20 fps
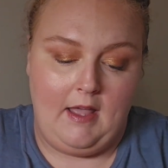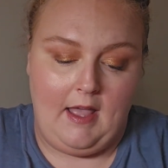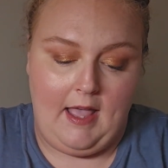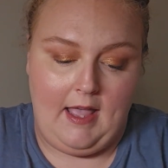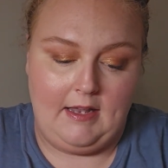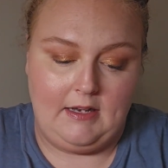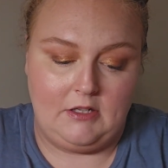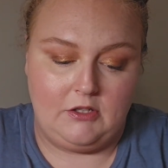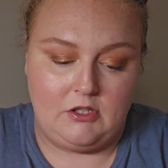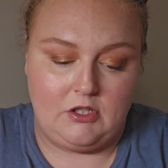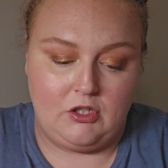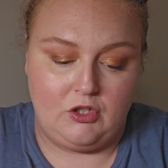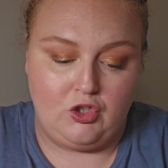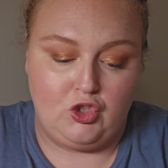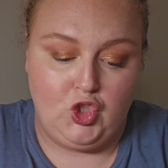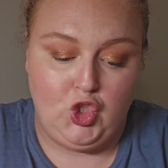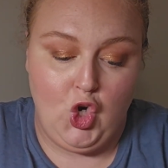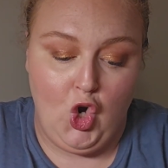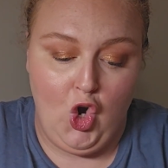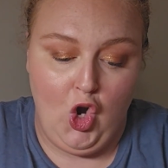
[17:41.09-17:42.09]
And it's
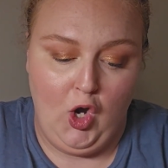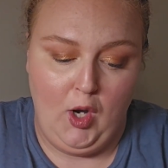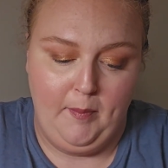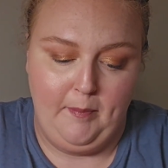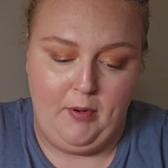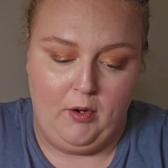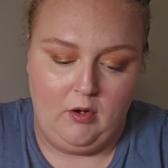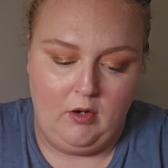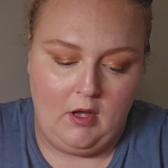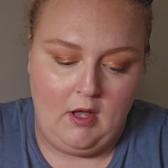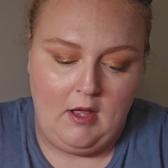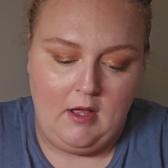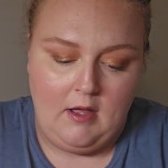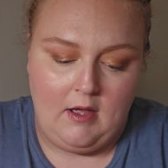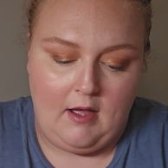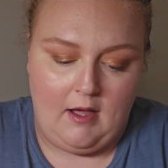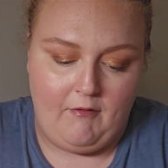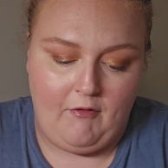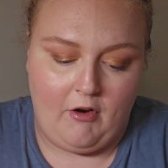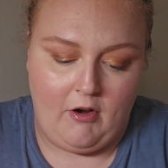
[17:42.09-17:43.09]
cheap. I've